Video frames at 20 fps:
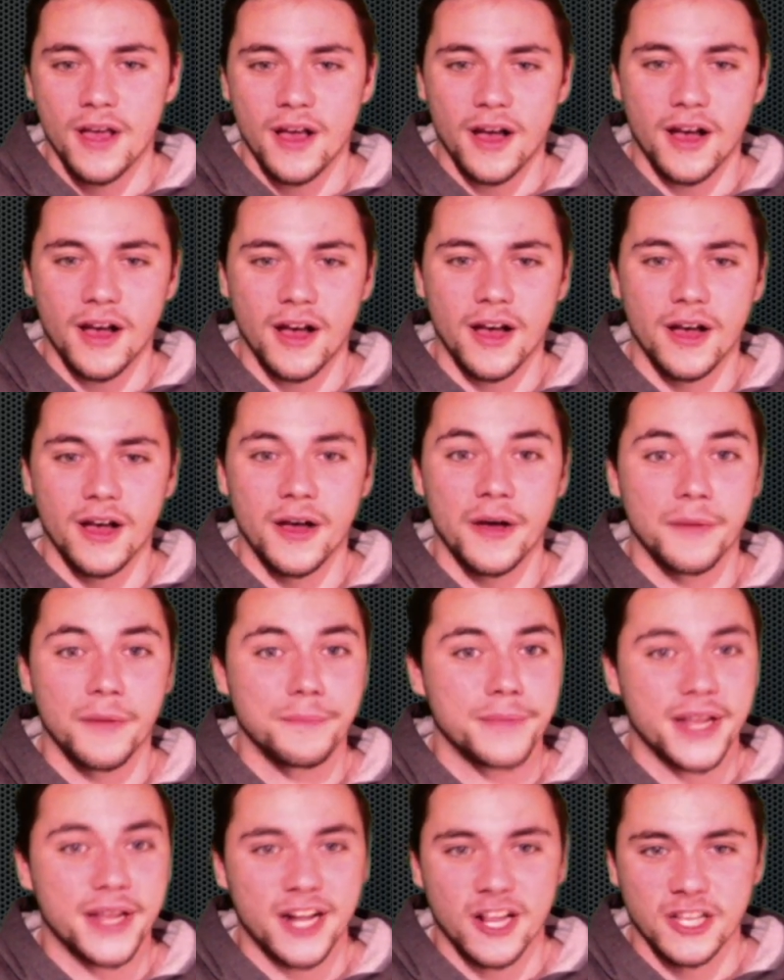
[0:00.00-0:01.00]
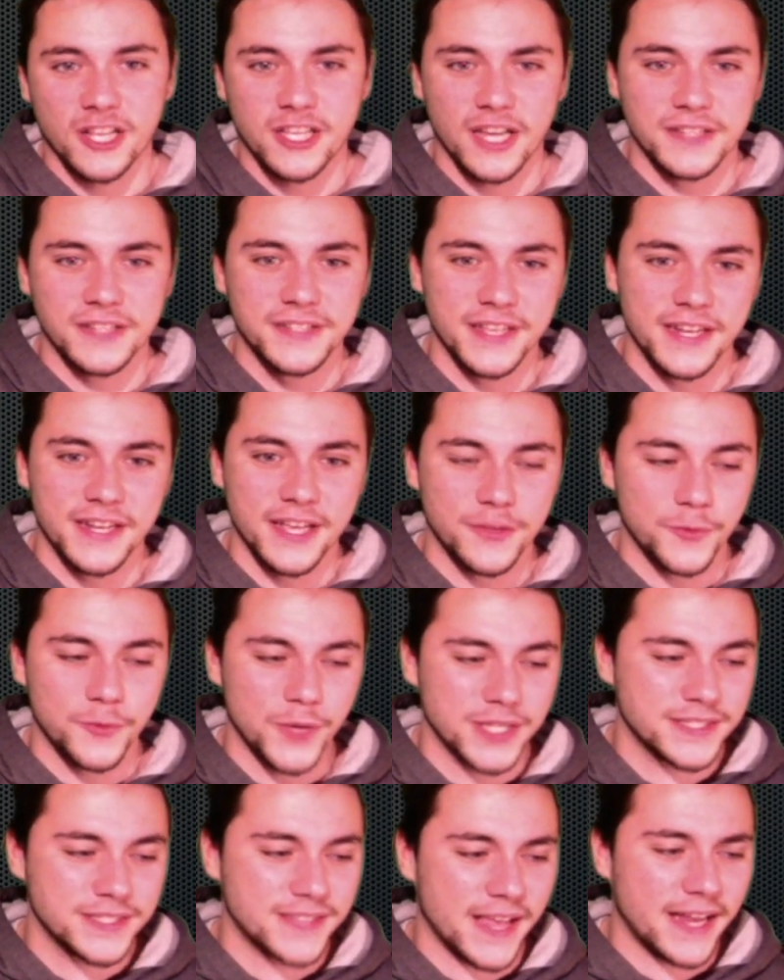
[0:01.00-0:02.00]
Uh, Metallica did it
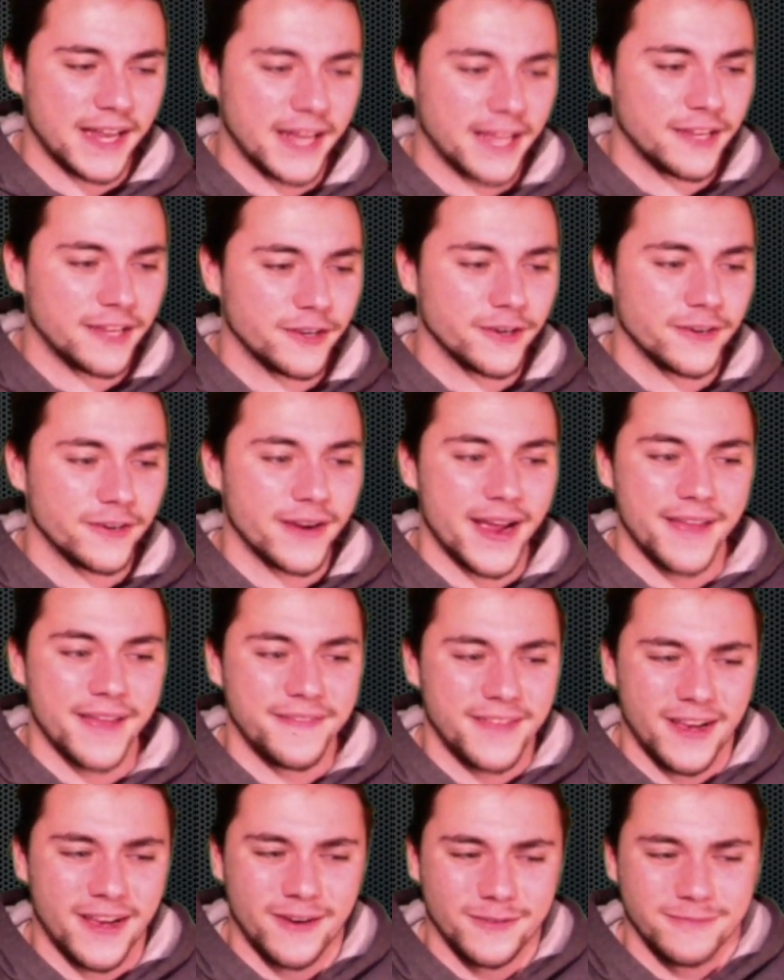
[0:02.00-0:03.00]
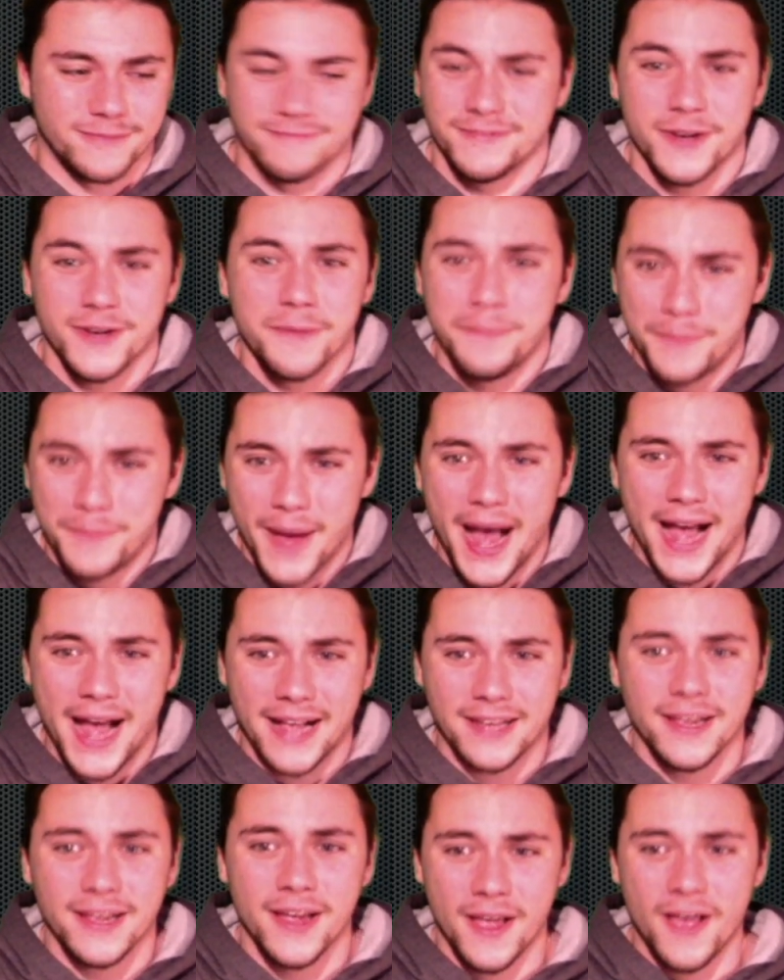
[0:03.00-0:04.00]
with St. Anger and now they're
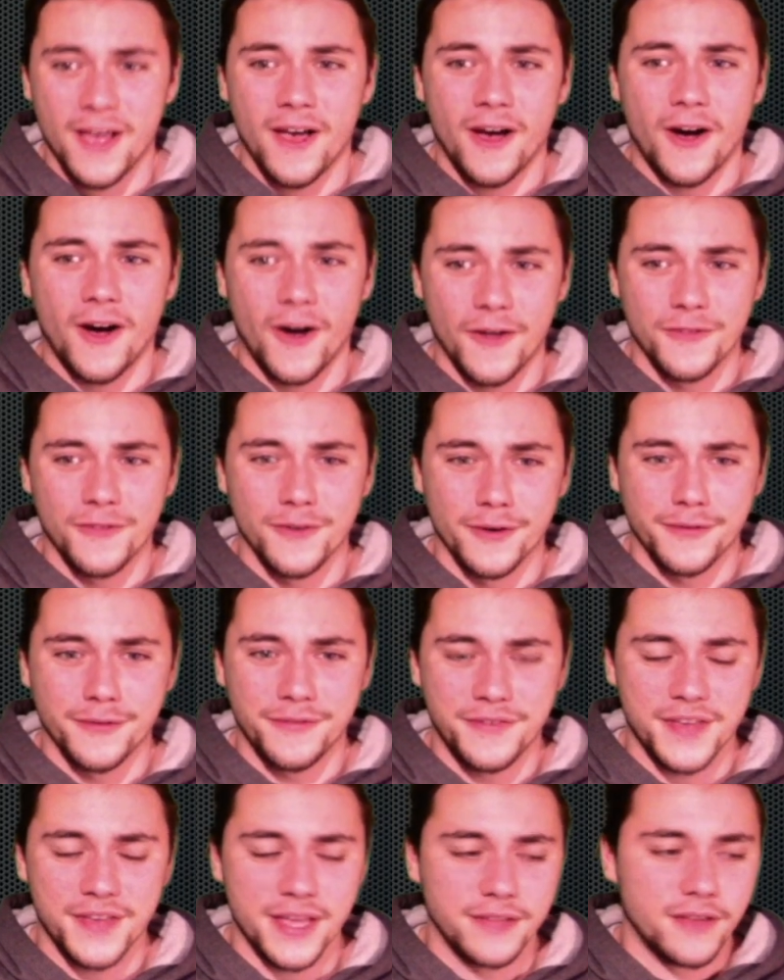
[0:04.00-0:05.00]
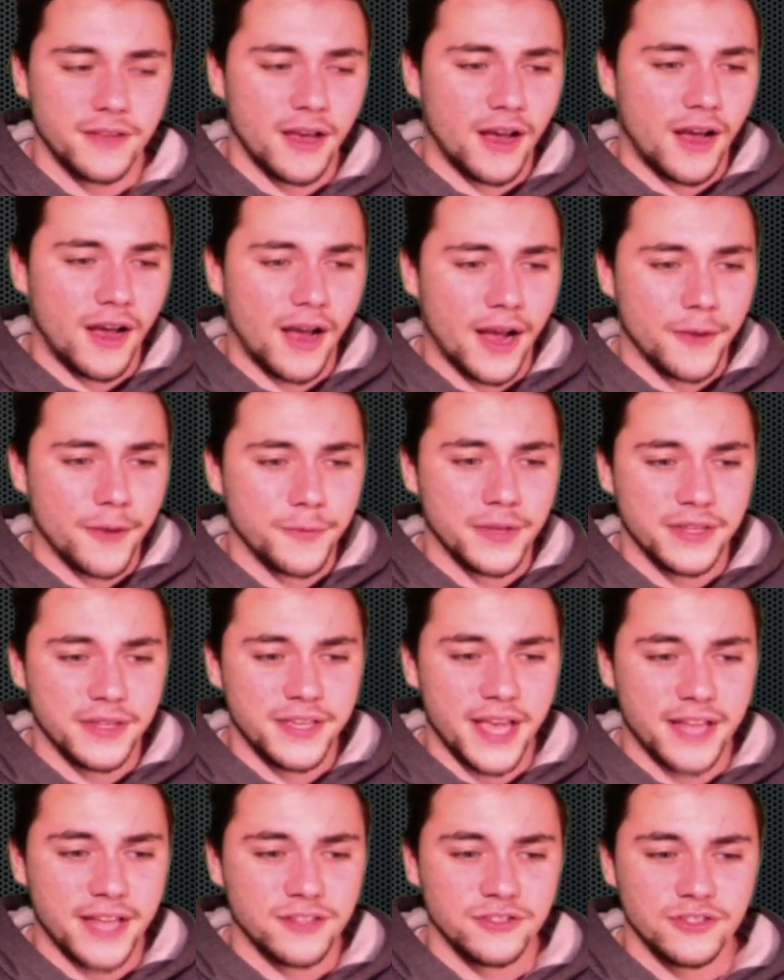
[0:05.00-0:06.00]
back on their feet. Uh, I
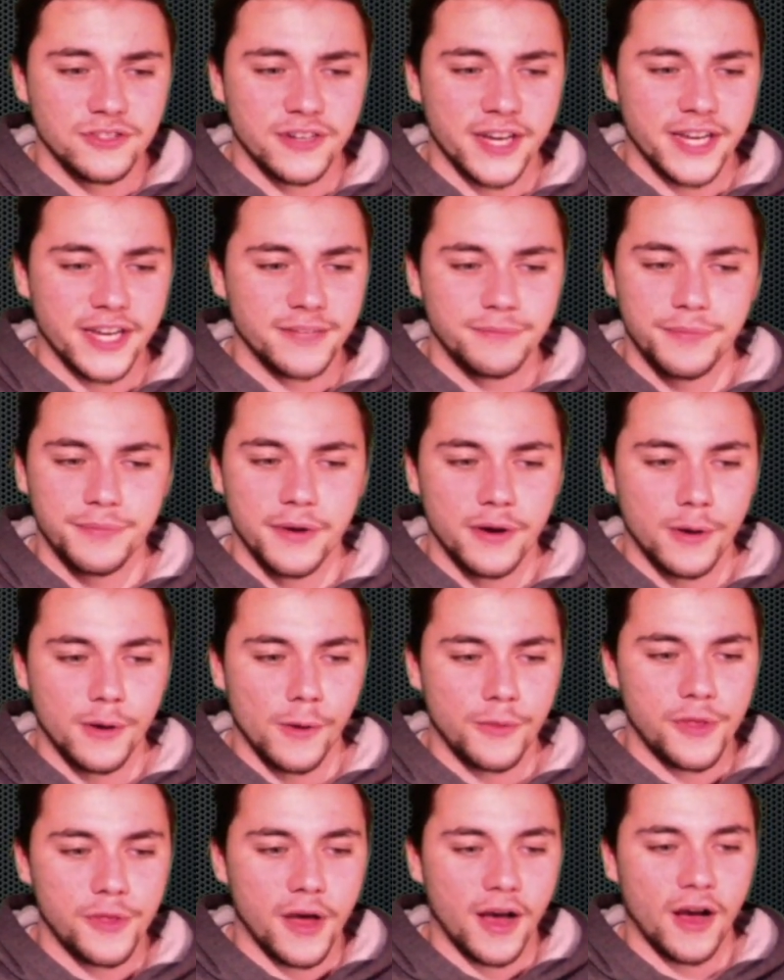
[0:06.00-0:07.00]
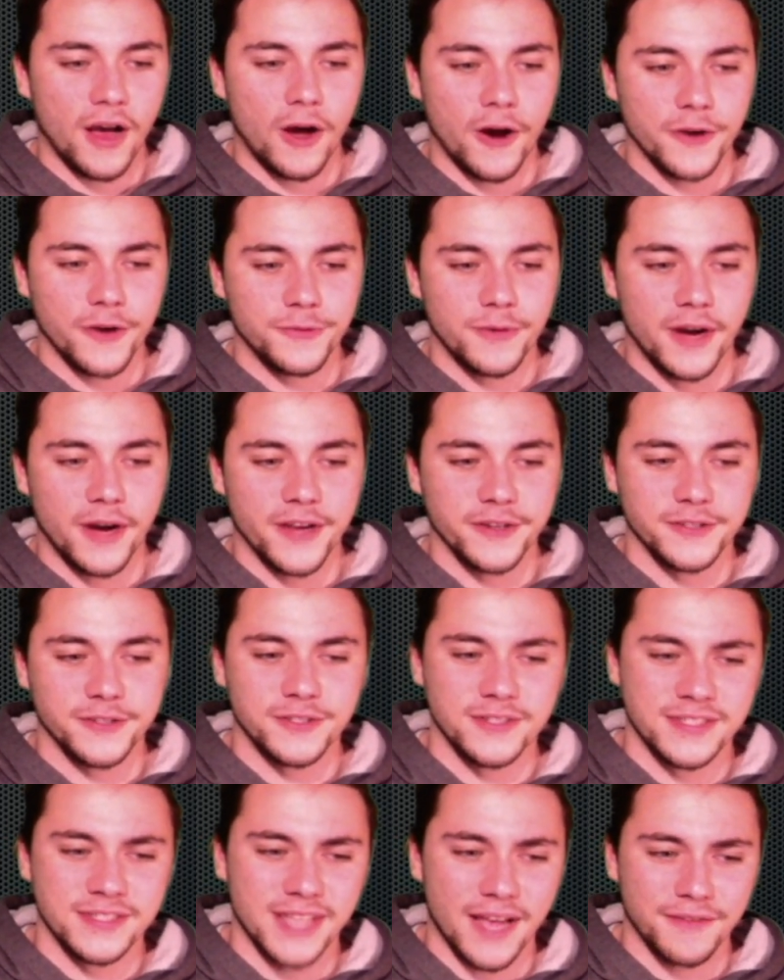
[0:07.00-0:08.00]
really enjoyed both uh, Hardwired
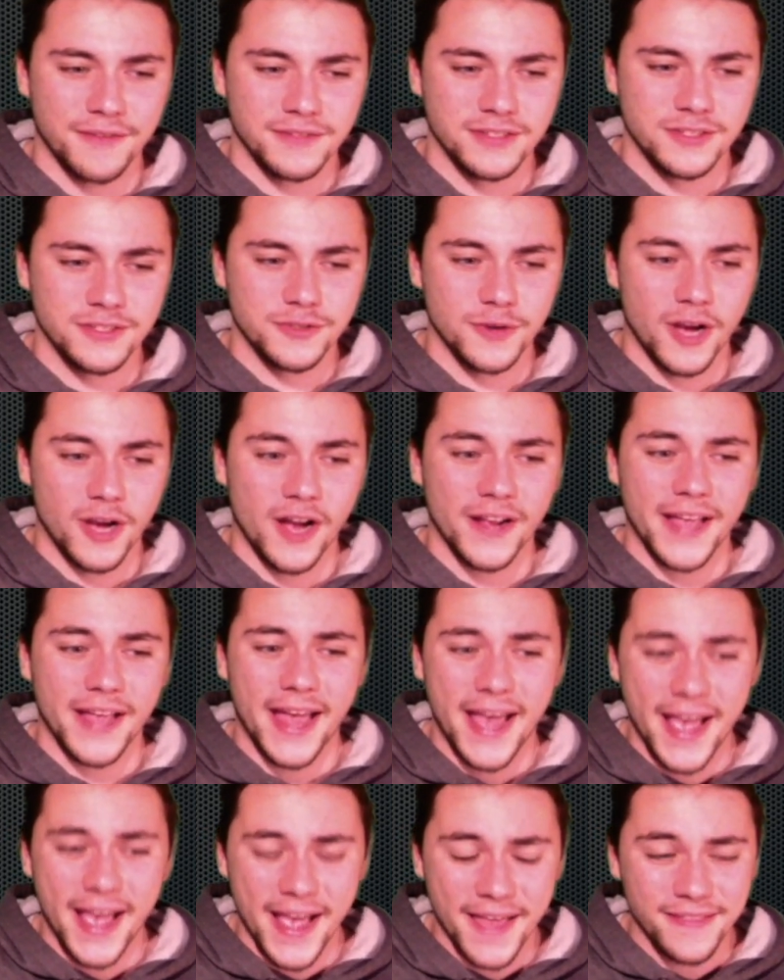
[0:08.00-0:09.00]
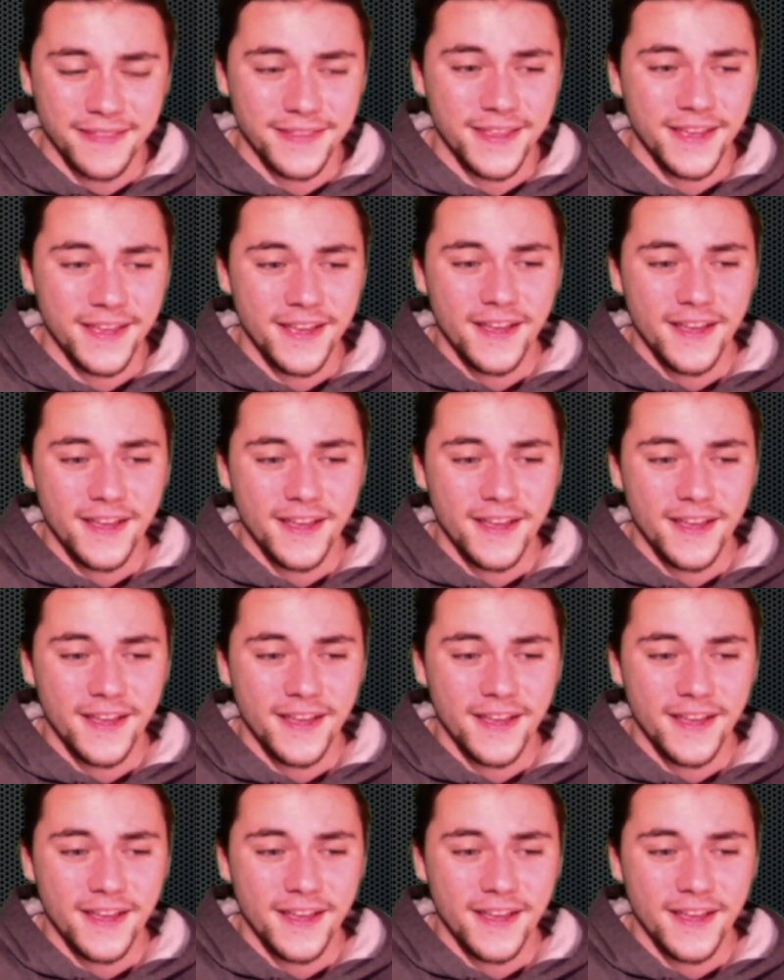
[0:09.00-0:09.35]
to Self Destruct and